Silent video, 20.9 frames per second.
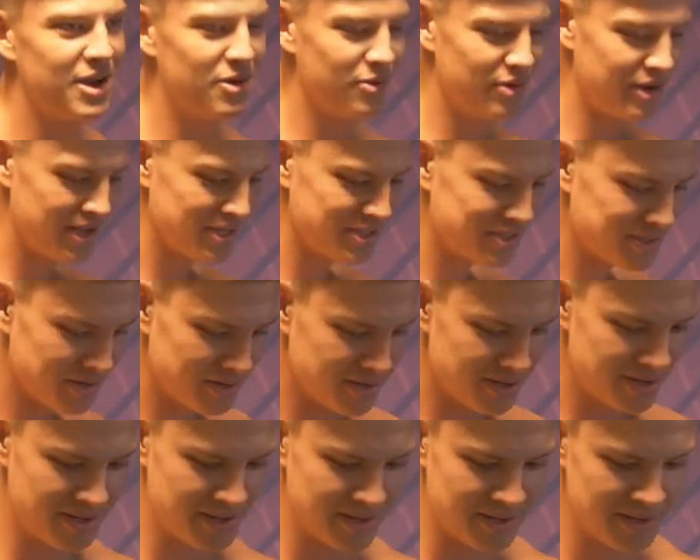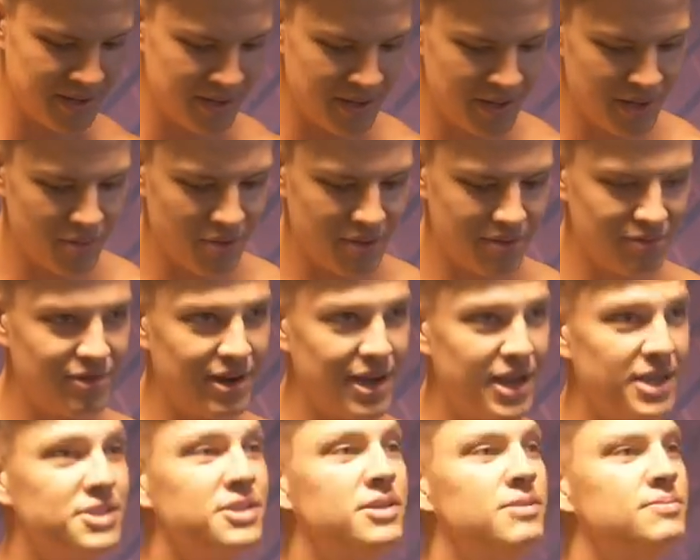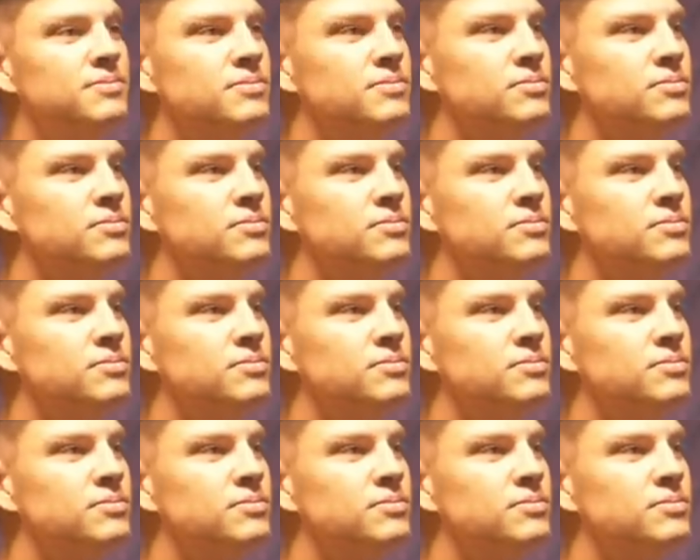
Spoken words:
that way, so be flexed.